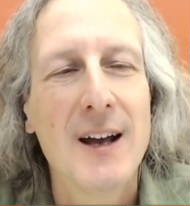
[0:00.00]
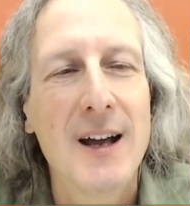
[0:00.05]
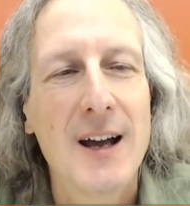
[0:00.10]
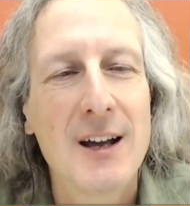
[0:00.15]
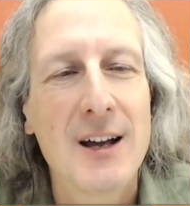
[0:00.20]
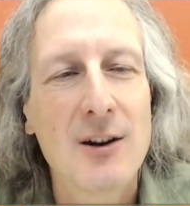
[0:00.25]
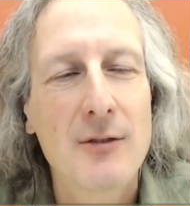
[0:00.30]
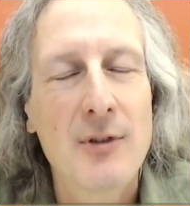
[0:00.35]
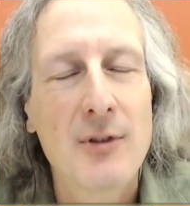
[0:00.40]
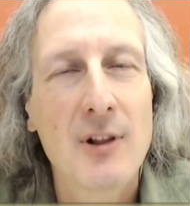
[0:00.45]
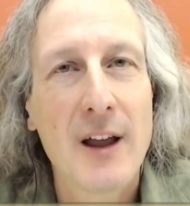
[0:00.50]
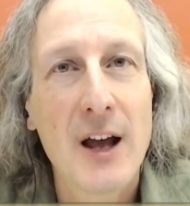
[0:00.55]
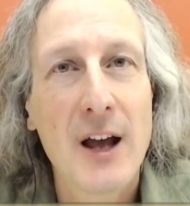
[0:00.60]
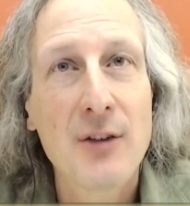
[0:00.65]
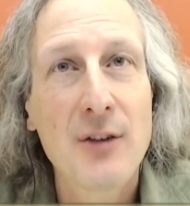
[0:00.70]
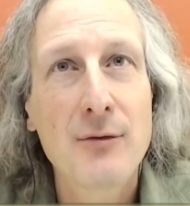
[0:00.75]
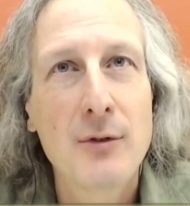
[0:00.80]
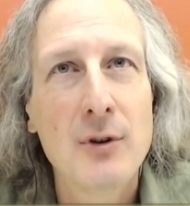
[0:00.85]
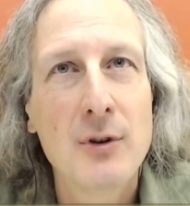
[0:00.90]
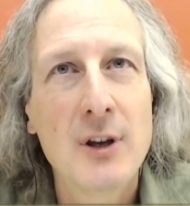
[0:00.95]
and over the
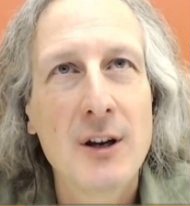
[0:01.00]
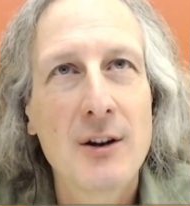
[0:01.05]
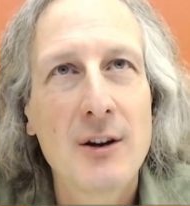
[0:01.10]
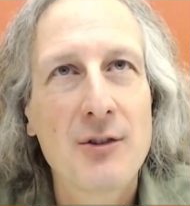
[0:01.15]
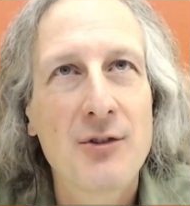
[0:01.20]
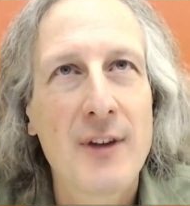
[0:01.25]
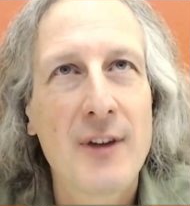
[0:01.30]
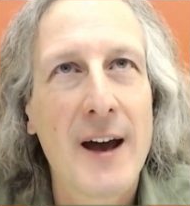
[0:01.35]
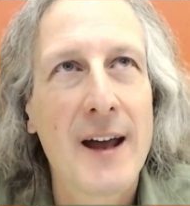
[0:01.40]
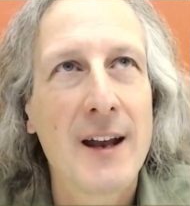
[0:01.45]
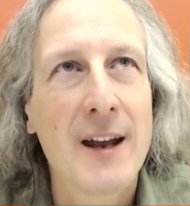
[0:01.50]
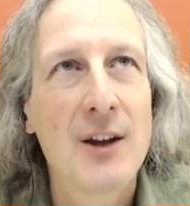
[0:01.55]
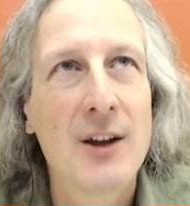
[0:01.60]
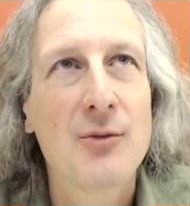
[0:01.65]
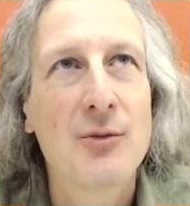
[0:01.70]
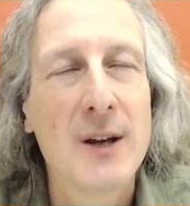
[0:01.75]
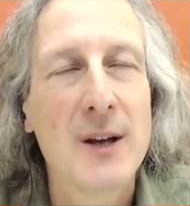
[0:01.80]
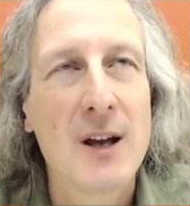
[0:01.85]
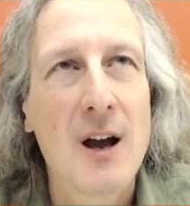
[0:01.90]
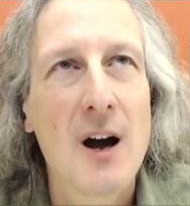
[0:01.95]
last few years that has
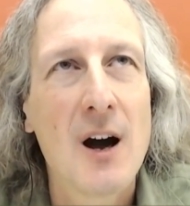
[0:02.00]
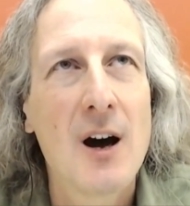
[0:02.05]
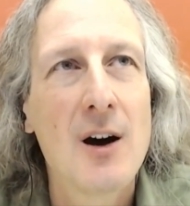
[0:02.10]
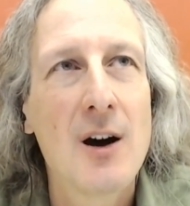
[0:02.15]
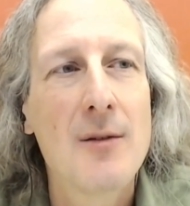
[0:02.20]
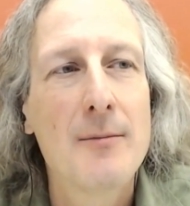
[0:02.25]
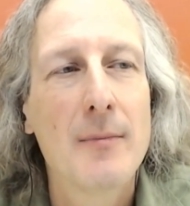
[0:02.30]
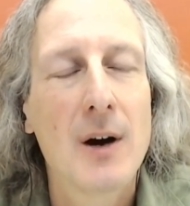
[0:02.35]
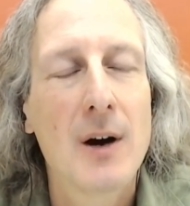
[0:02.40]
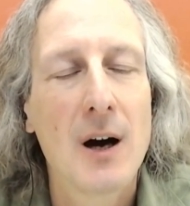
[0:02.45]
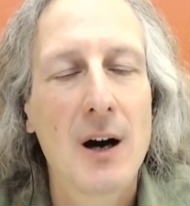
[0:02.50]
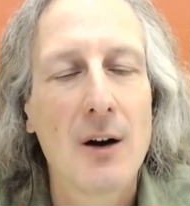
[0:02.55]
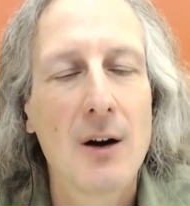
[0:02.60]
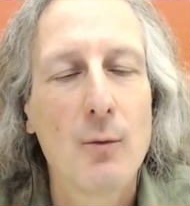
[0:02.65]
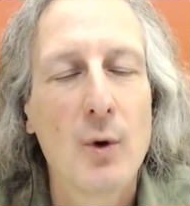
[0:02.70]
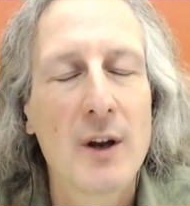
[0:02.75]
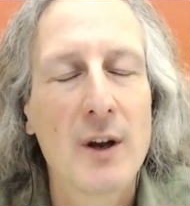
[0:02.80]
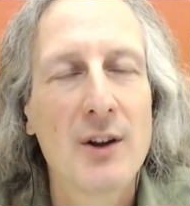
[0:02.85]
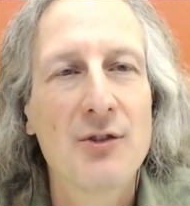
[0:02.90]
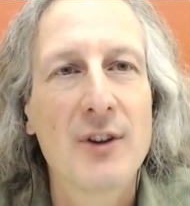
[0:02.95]
become uh,
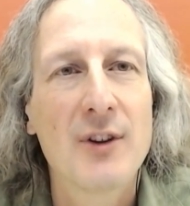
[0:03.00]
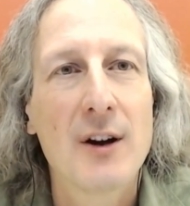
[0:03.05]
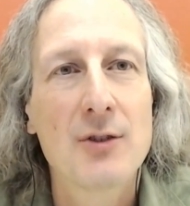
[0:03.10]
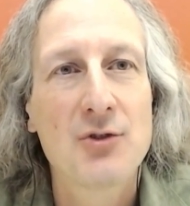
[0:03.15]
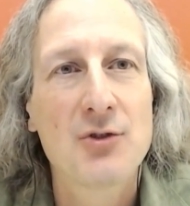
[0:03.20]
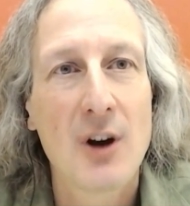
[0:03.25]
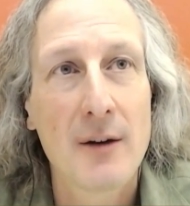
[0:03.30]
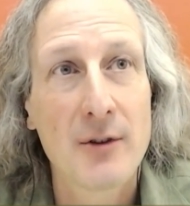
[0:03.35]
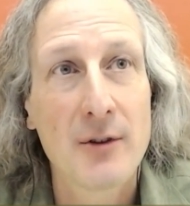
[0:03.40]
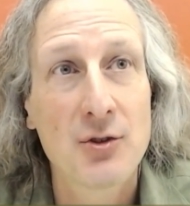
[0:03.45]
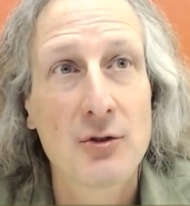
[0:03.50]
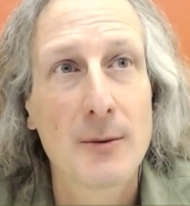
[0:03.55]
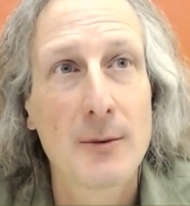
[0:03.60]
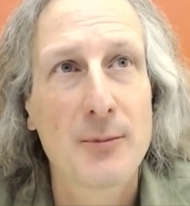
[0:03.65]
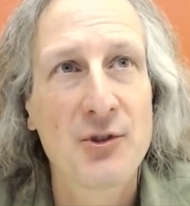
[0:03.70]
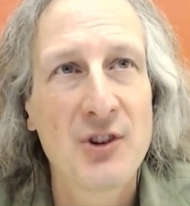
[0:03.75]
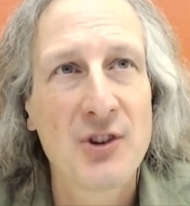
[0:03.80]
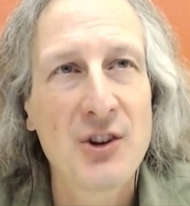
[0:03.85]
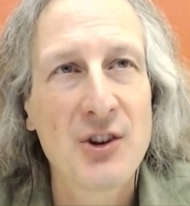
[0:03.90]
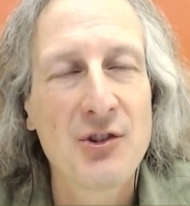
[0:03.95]
what is now
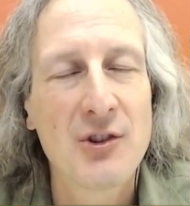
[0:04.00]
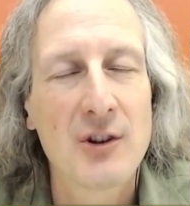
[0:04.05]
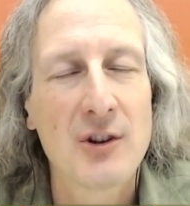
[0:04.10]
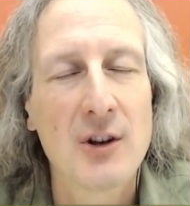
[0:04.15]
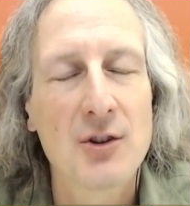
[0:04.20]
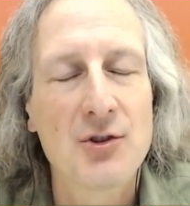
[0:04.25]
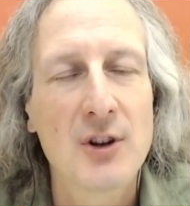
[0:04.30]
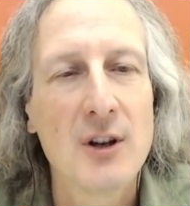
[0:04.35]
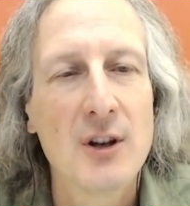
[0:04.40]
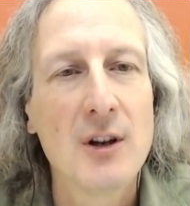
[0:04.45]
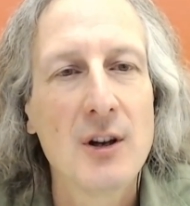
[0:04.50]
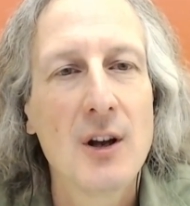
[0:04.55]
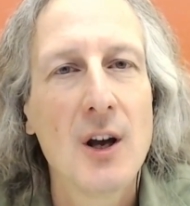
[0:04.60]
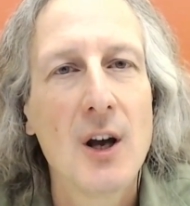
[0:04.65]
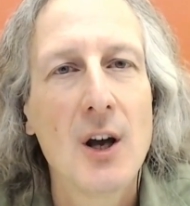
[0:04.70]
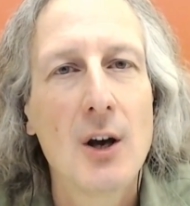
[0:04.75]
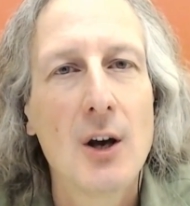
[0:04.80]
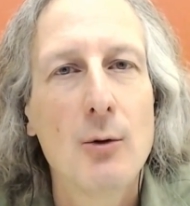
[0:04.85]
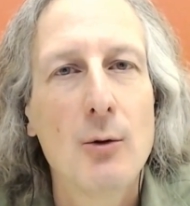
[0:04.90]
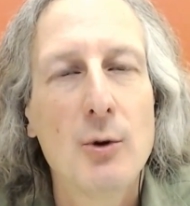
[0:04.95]
javascript sixth edition
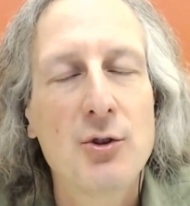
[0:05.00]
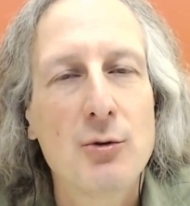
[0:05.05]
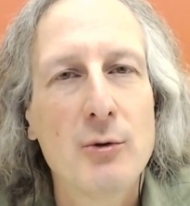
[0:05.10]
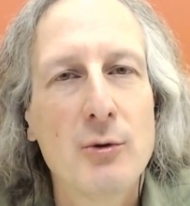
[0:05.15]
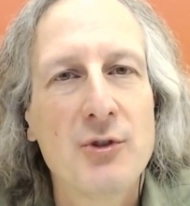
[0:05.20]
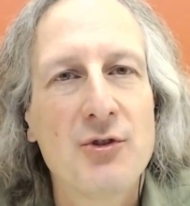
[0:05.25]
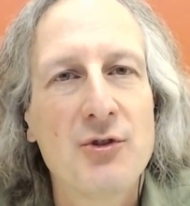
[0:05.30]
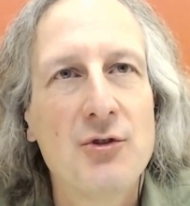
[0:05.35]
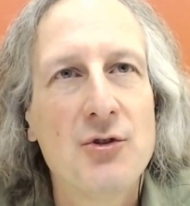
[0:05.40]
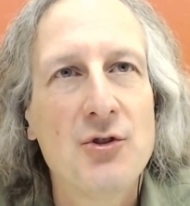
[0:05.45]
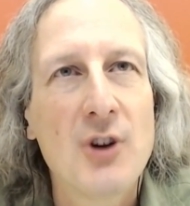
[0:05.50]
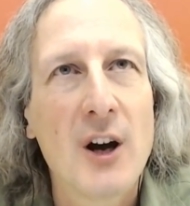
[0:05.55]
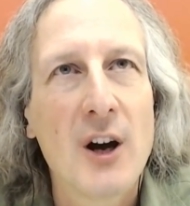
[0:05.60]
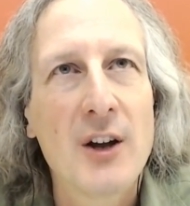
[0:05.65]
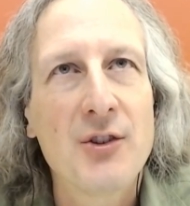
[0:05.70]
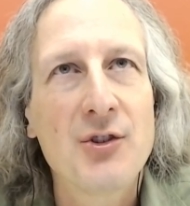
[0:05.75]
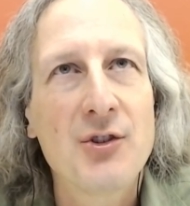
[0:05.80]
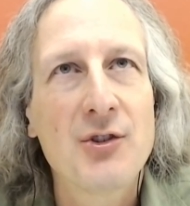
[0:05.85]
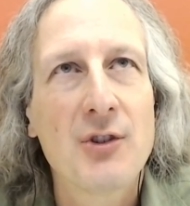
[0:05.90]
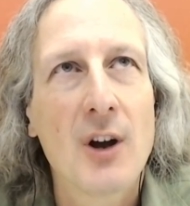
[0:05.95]
which was
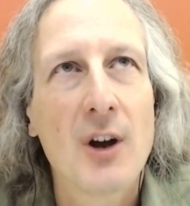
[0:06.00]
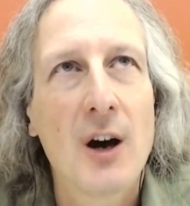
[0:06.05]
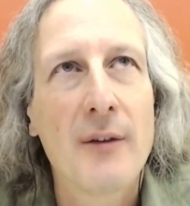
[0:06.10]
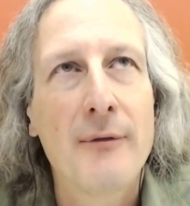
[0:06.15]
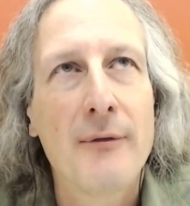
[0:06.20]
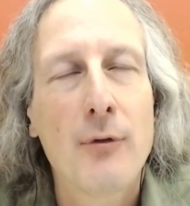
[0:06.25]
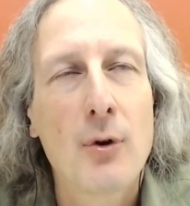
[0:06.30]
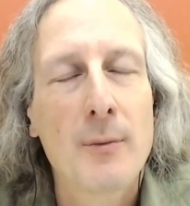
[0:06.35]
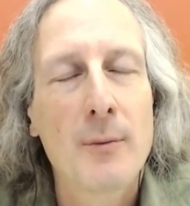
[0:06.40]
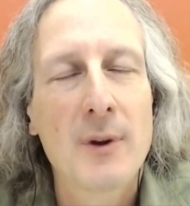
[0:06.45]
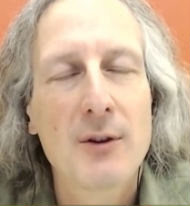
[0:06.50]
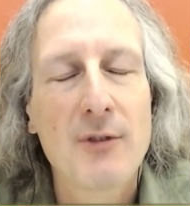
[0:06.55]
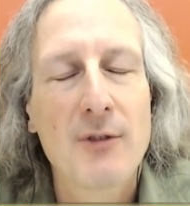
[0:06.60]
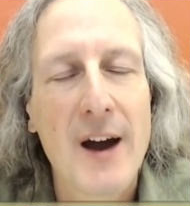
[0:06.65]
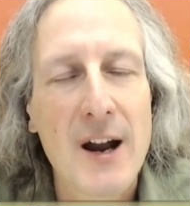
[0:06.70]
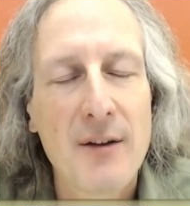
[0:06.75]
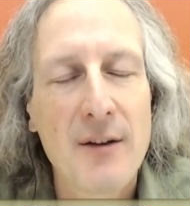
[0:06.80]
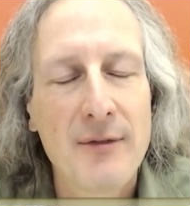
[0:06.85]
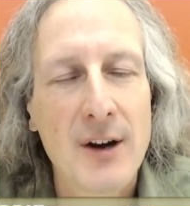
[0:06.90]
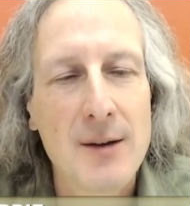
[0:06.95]
just uh, formally
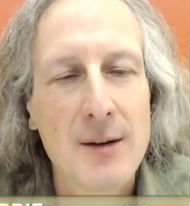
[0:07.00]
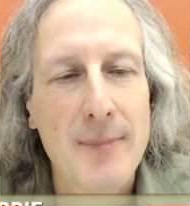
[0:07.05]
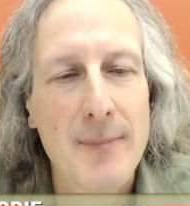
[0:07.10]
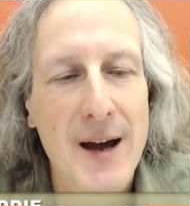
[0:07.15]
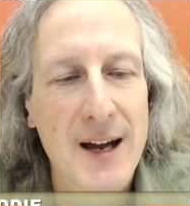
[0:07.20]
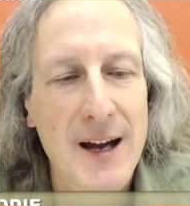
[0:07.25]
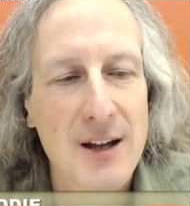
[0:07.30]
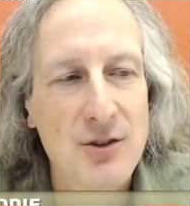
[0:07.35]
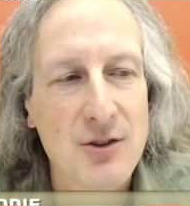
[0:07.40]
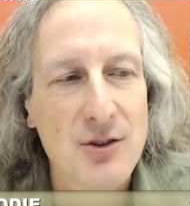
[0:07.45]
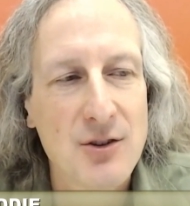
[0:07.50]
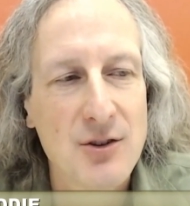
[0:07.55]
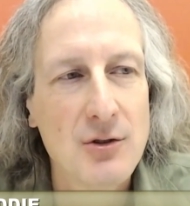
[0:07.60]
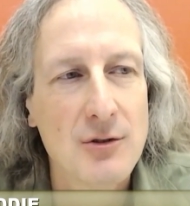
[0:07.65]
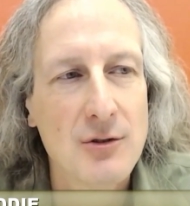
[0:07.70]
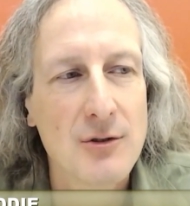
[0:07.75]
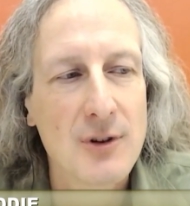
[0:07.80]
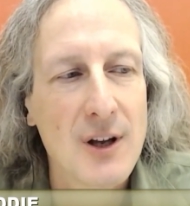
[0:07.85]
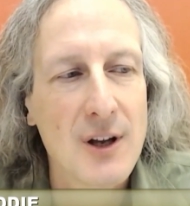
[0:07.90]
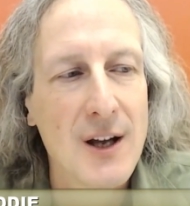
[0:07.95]
ratified back in
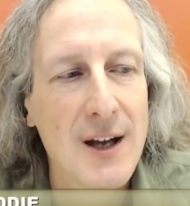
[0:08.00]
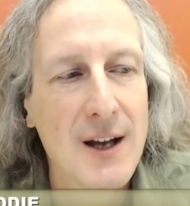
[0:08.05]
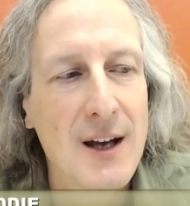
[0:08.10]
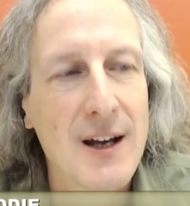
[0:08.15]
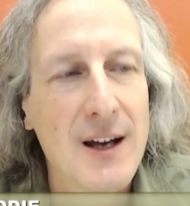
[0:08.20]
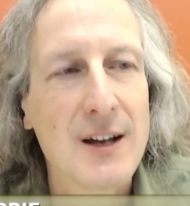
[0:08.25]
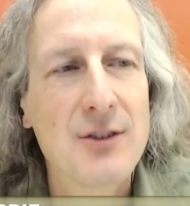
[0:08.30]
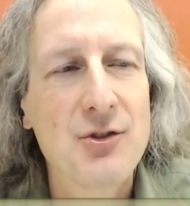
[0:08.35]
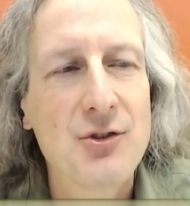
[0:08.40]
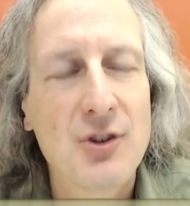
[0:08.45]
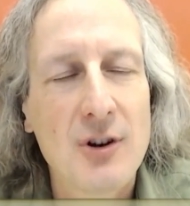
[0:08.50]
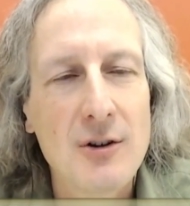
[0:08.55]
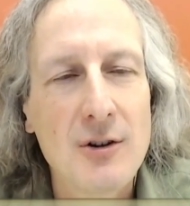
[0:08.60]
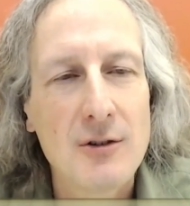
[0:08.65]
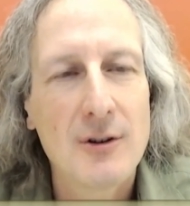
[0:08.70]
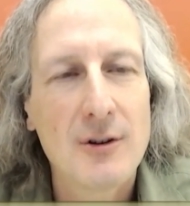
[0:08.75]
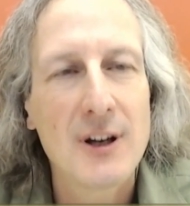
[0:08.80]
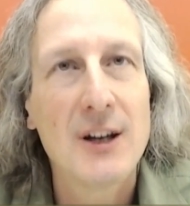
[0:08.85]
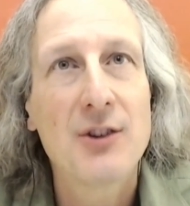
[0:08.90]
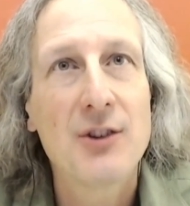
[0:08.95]
june and
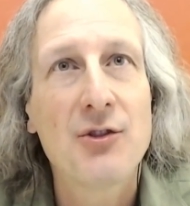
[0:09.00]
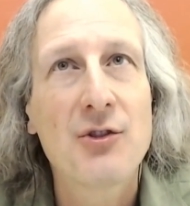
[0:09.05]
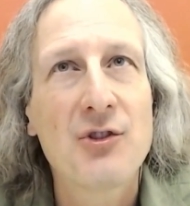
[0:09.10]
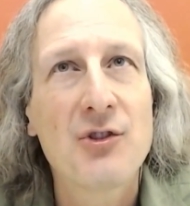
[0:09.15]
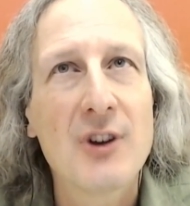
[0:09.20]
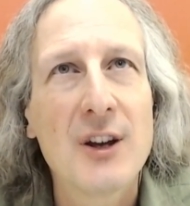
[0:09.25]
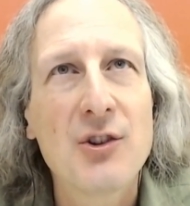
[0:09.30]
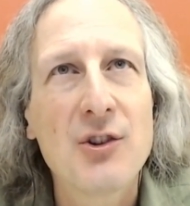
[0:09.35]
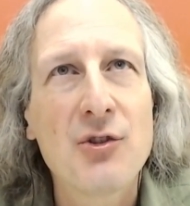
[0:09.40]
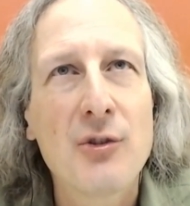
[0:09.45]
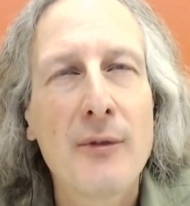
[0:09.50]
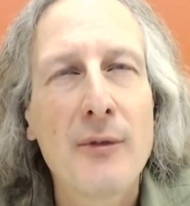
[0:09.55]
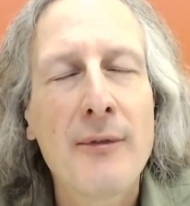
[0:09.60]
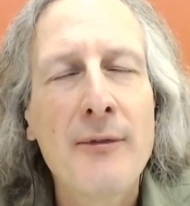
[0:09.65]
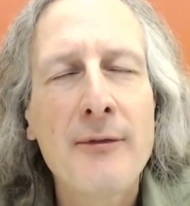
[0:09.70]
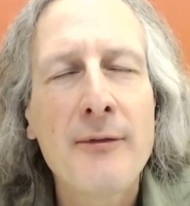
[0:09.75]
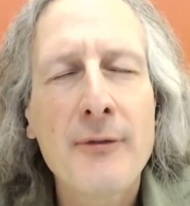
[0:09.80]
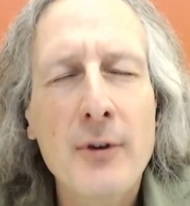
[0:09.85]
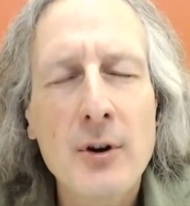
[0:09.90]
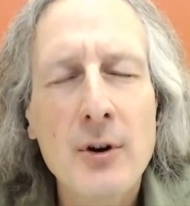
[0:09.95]
so it's it's the
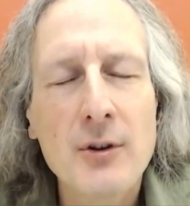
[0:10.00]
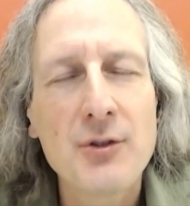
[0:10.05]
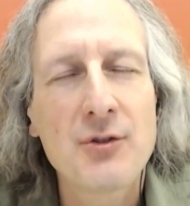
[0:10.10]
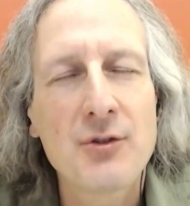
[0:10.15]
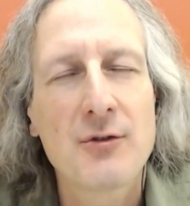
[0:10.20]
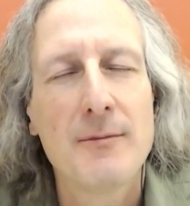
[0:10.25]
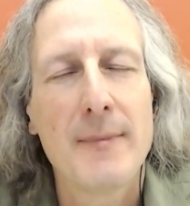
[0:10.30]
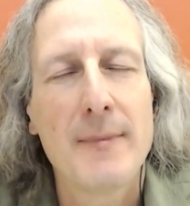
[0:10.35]
first